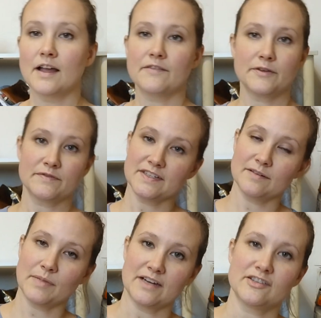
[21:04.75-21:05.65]
if you've
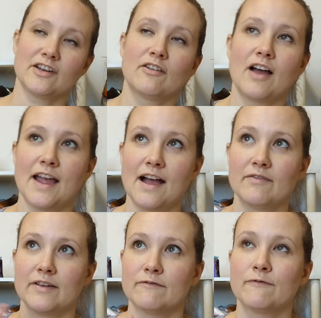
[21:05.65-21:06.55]
seen my channel, I
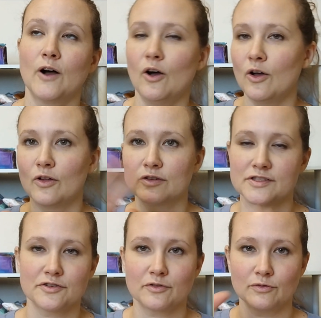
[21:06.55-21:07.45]
have a fall
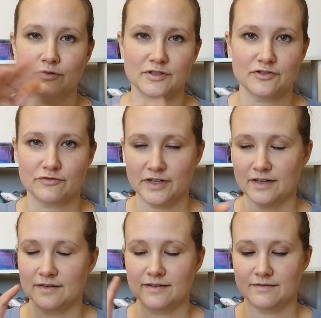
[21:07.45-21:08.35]
circle
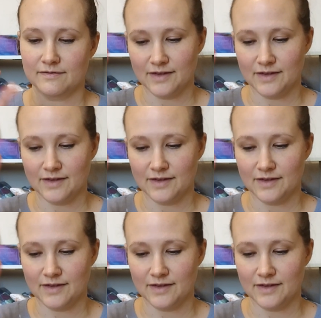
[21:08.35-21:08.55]
street